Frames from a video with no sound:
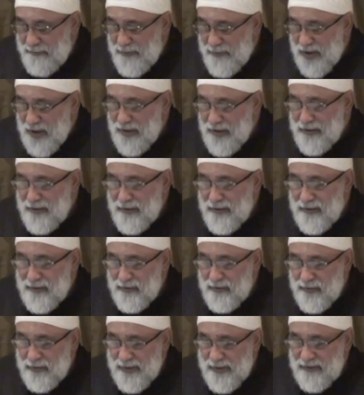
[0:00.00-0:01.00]

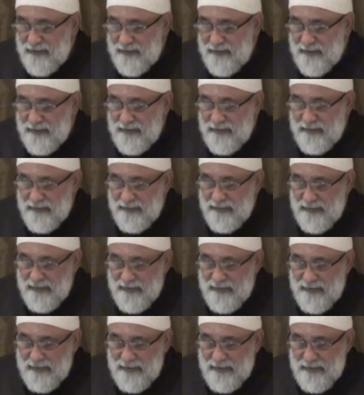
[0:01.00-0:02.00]
bond with
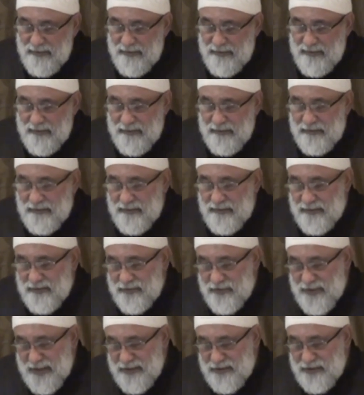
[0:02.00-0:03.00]
the
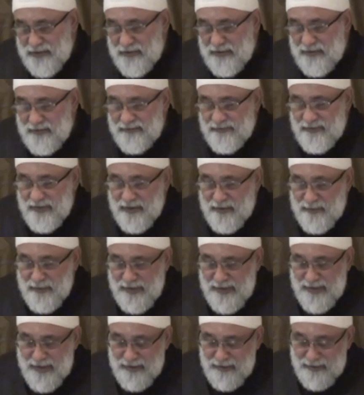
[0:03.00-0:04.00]
tragedy of
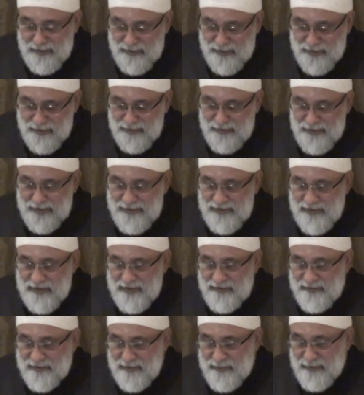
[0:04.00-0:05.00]
Karbala and learn
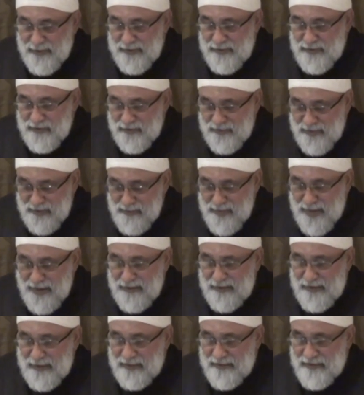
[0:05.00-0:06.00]
lessons from it, to
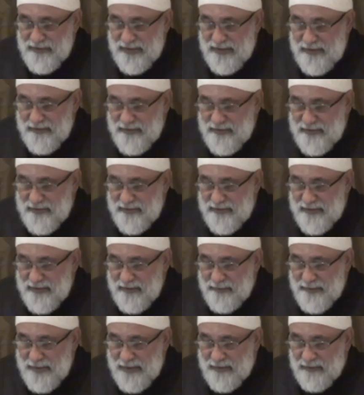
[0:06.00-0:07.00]
remind ourselves
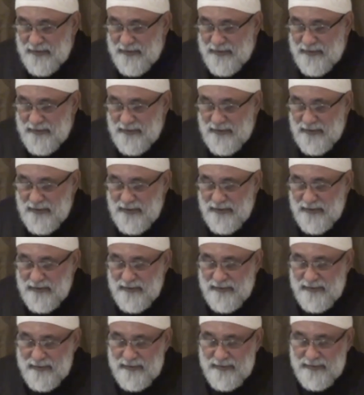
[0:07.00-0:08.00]
about the
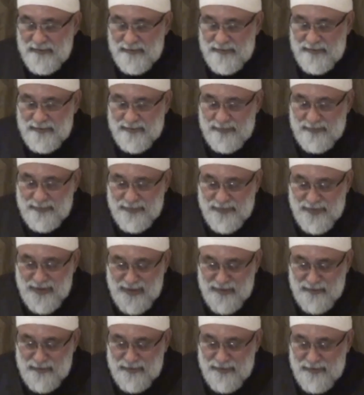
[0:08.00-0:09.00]

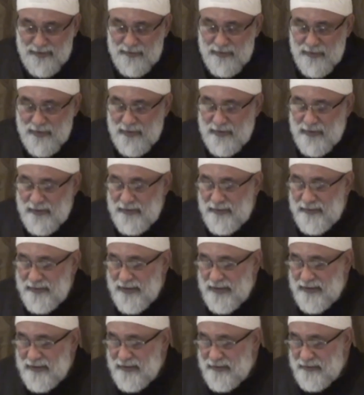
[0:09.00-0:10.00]
primary role
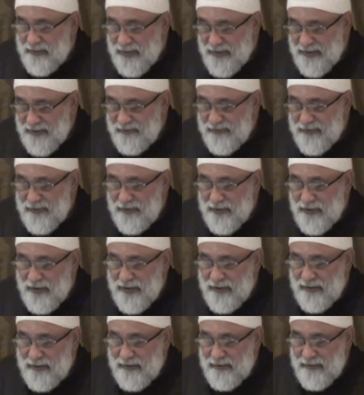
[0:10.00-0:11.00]
that the belief in
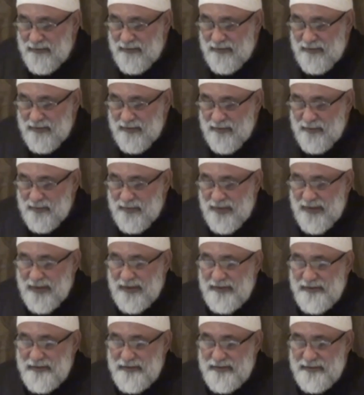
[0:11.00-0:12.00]
God
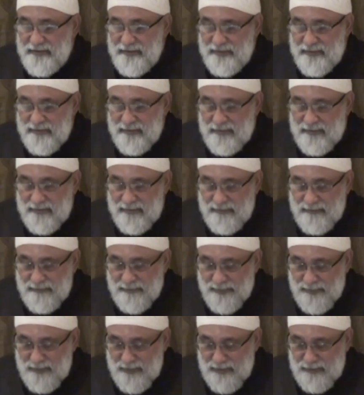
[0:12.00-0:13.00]
plays
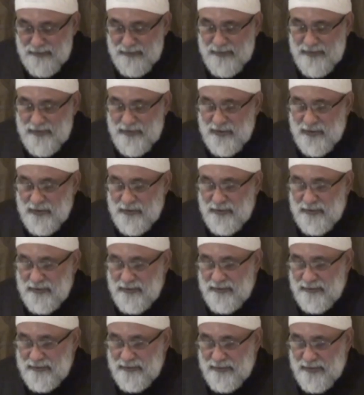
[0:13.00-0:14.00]
in this whole
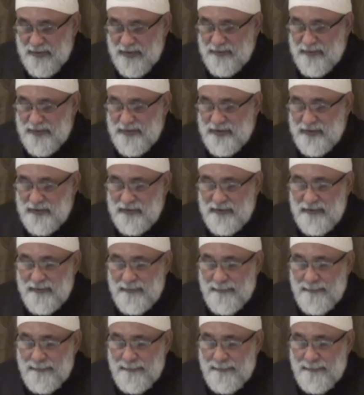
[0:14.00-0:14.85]
episode.